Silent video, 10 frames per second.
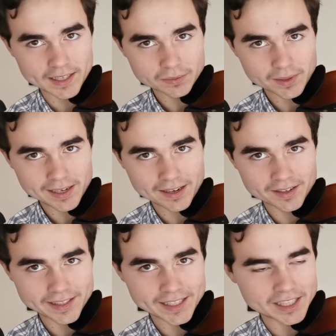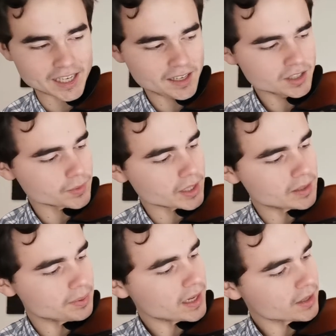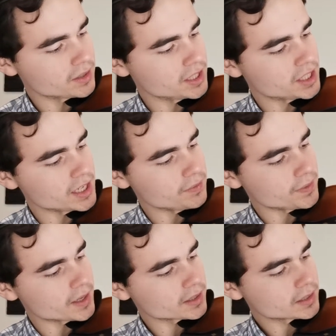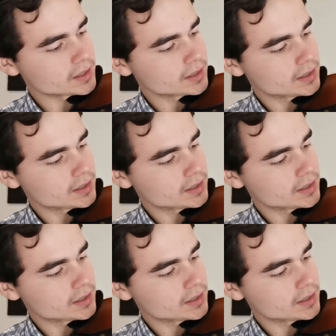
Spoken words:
this one here is the G, so we're going to pluck on the G first.